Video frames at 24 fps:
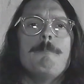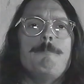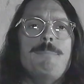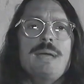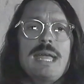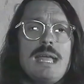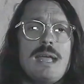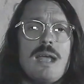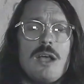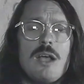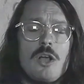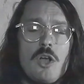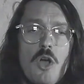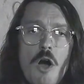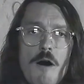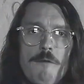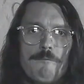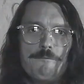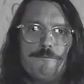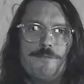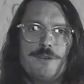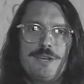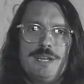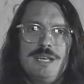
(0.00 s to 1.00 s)
be
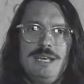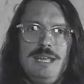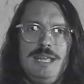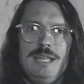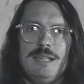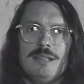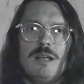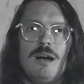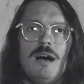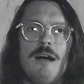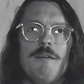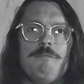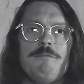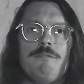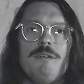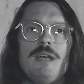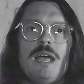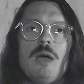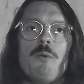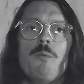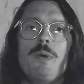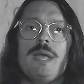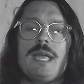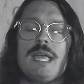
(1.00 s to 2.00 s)
confident in life
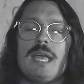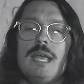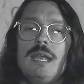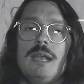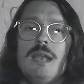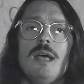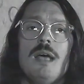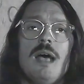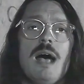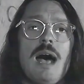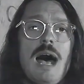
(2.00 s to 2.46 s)
and we can